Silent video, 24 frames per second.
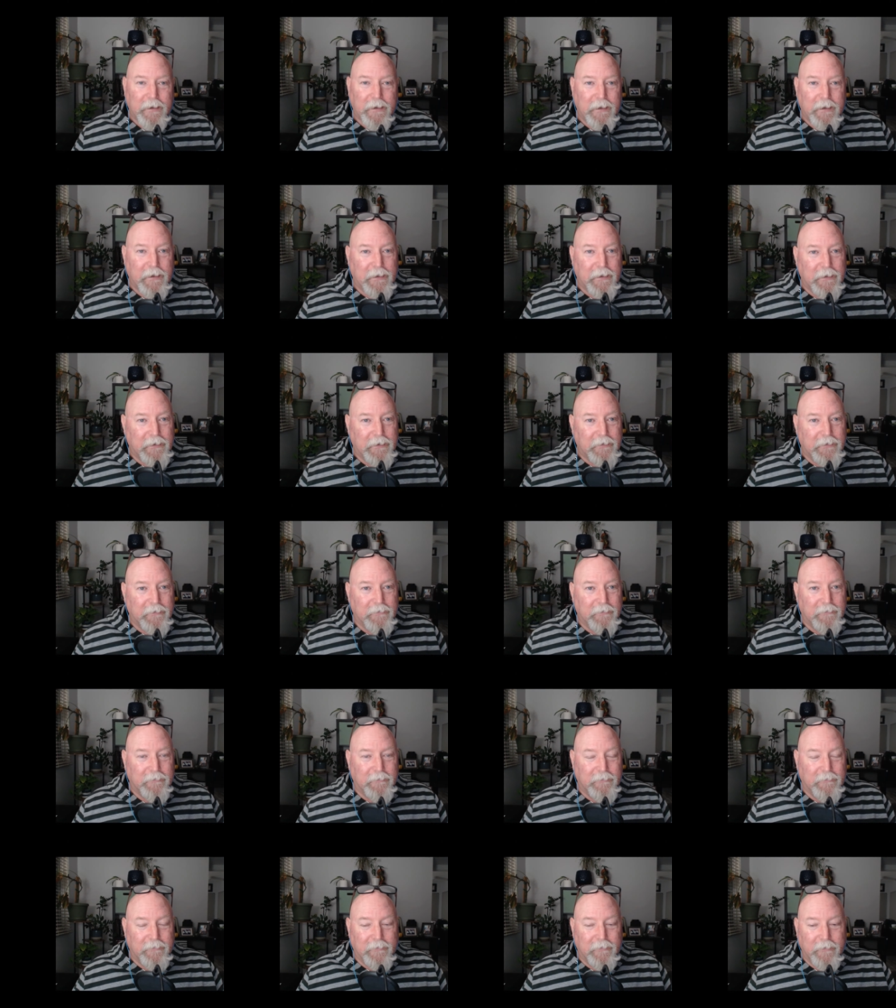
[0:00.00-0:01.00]
It
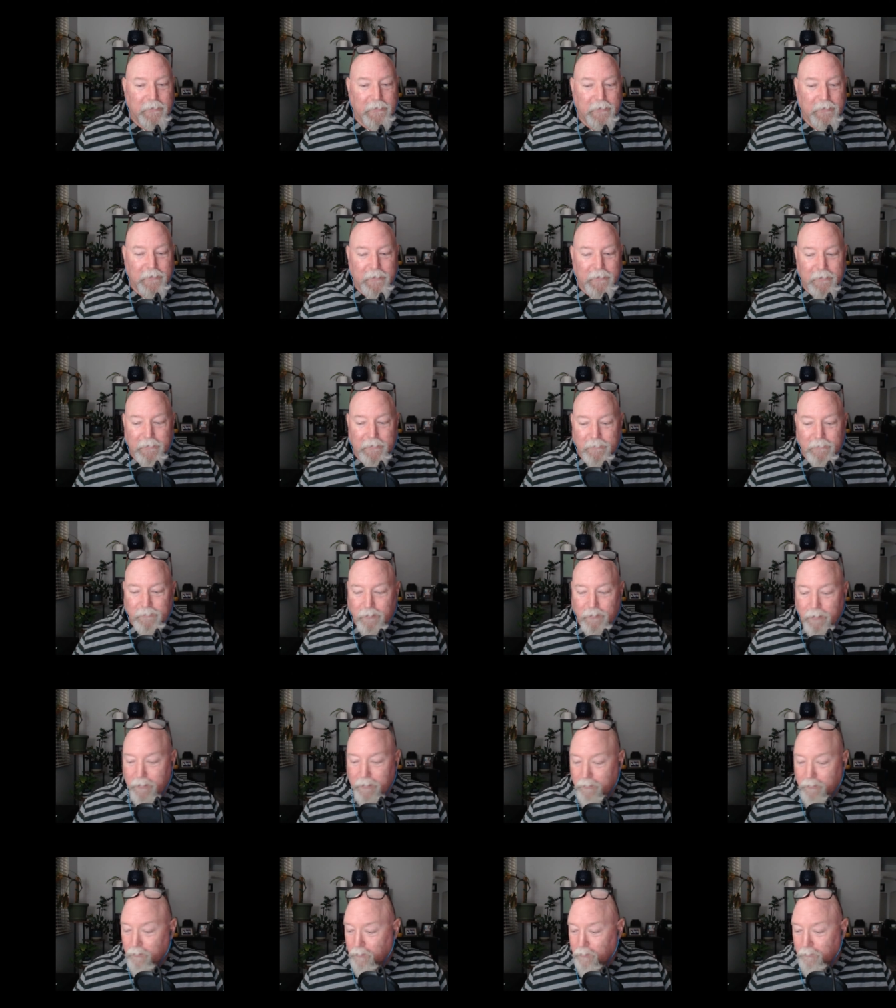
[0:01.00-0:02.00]
is uh,
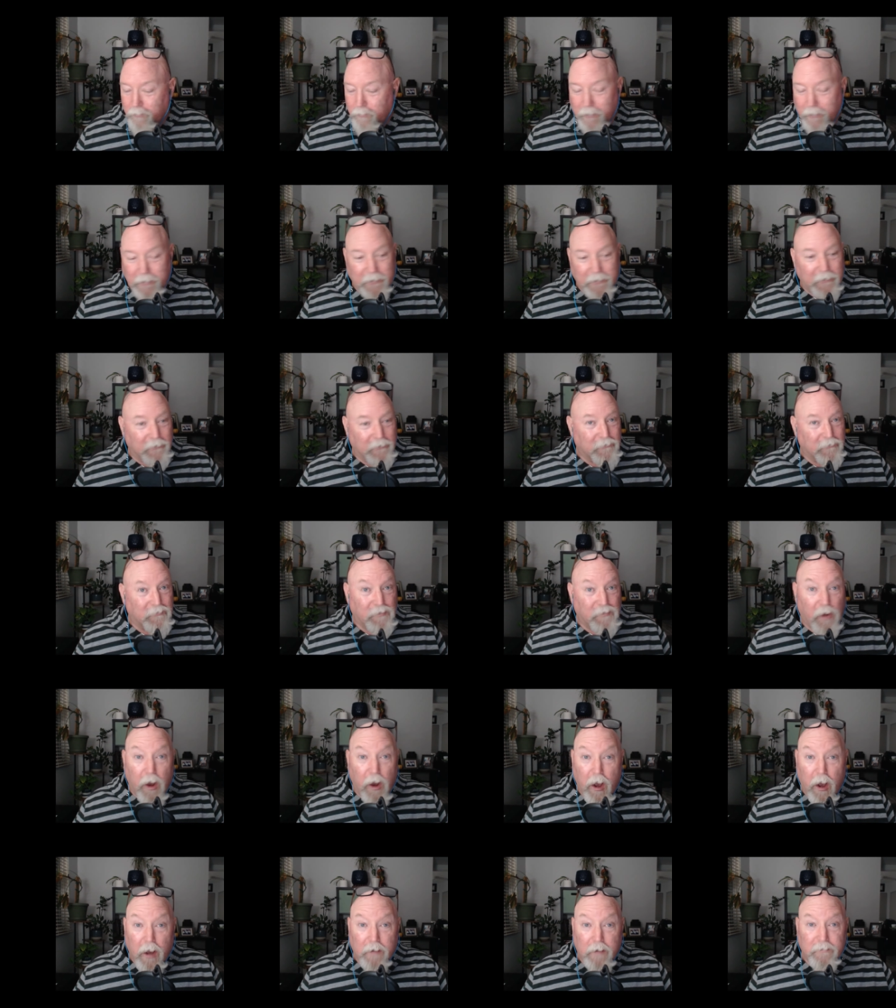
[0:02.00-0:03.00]
pretty cool, but he does
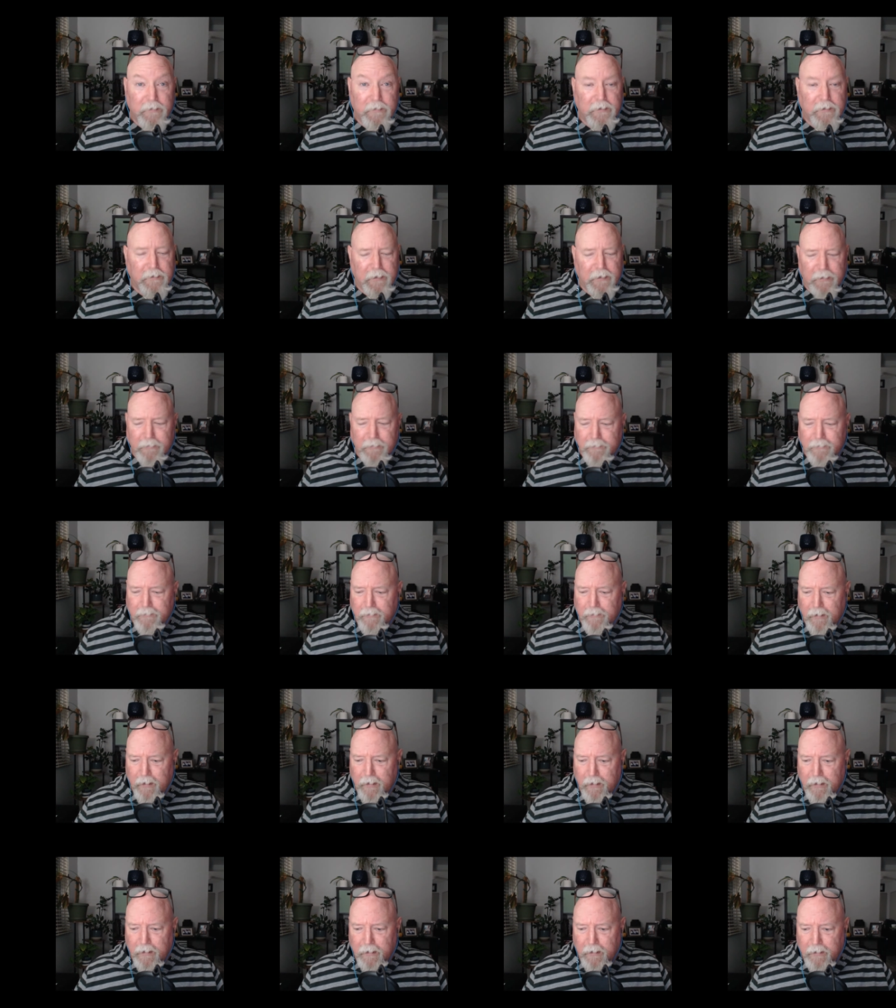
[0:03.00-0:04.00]
talks, he does
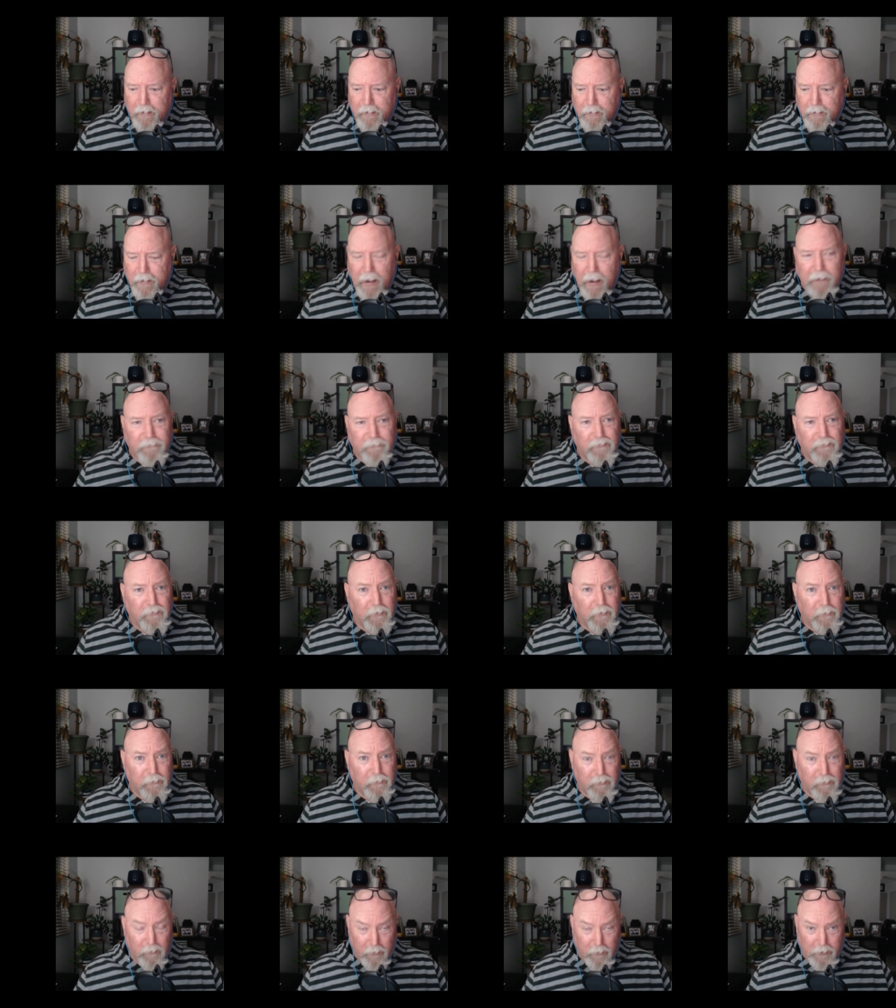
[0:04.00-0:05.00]
uh, live
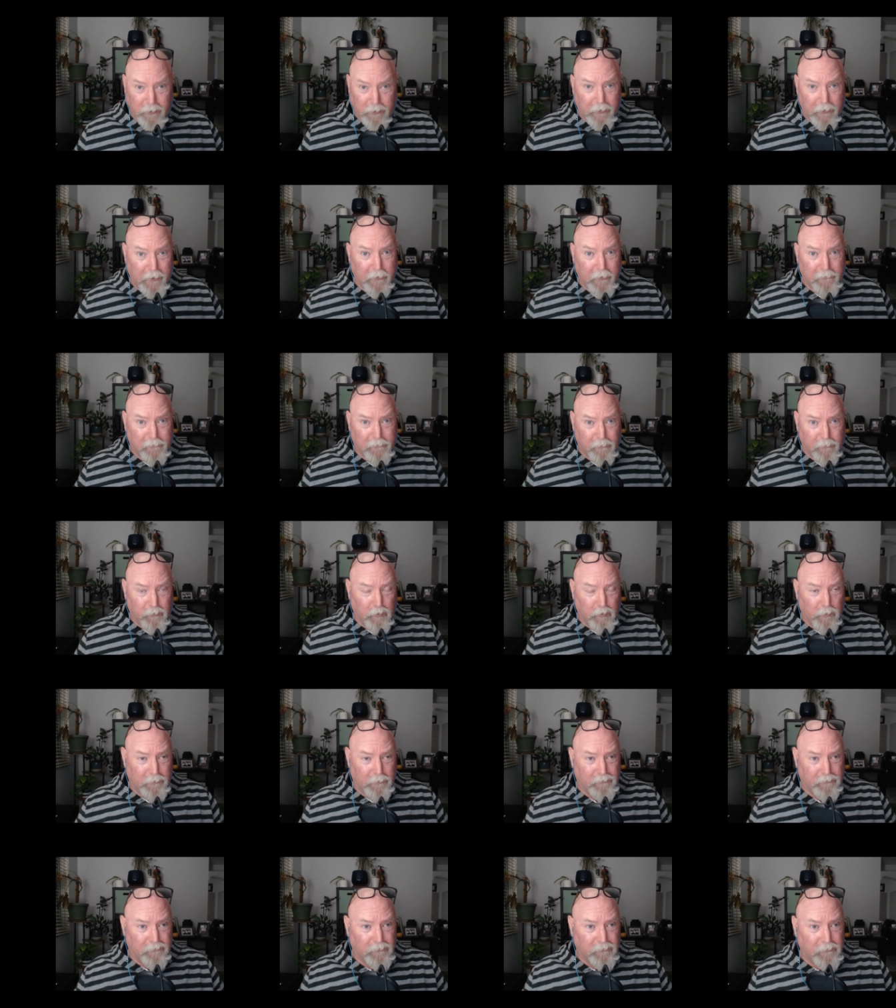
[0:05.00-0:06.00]
streams where you can ask him
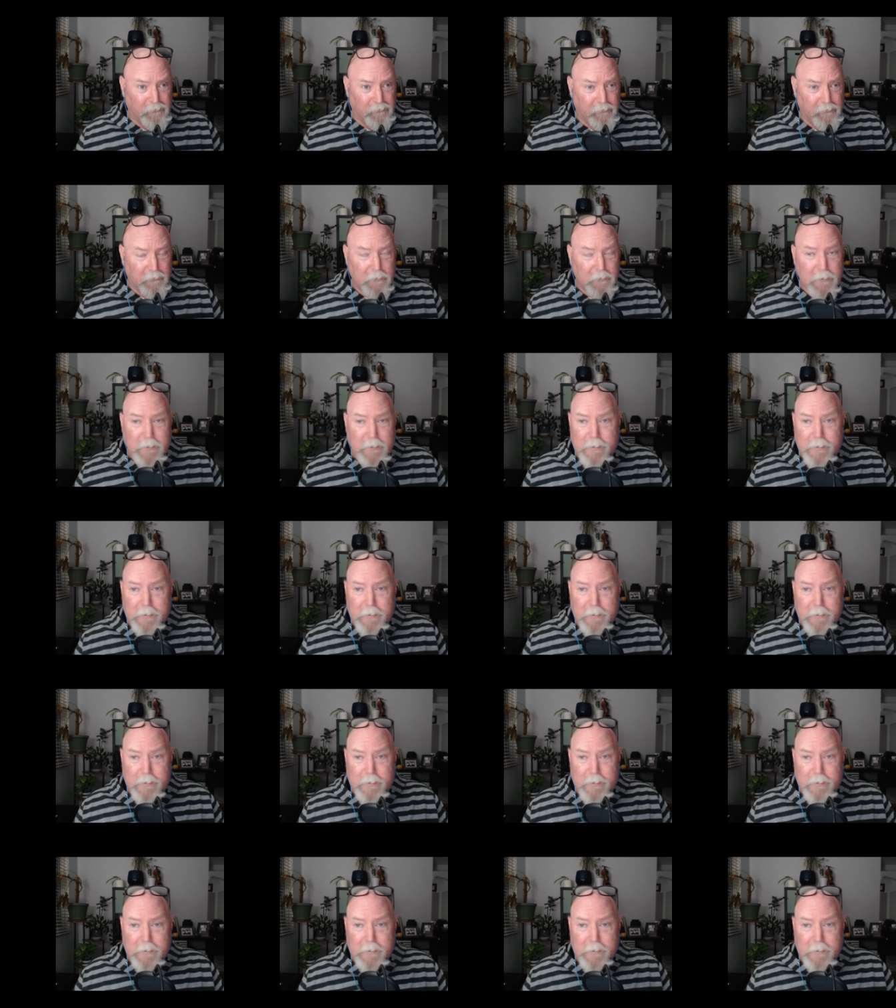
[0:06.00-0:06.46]
questions.